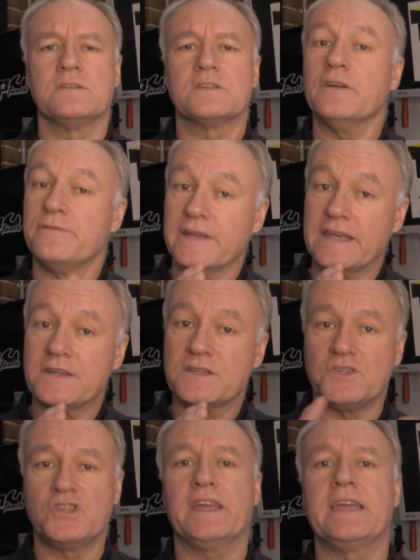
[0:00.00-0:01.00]
Don't forget
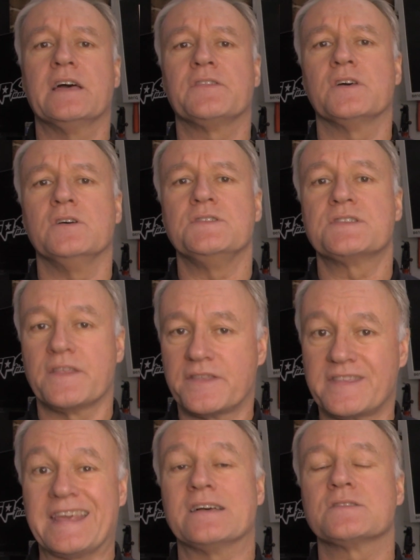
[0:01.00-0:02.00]
to check out those
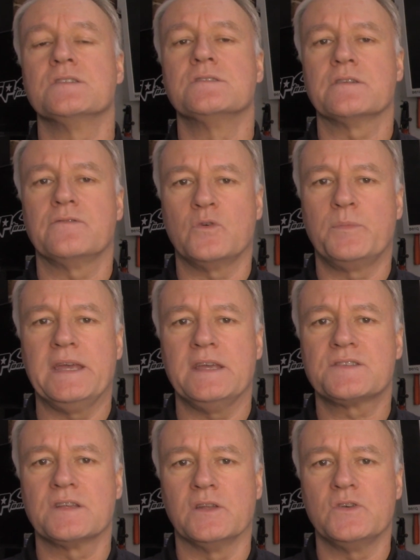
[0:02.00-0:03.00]
thousands of repair
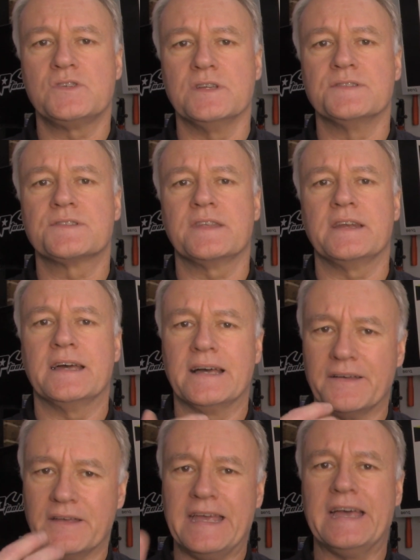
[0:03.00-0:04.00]
solutions that are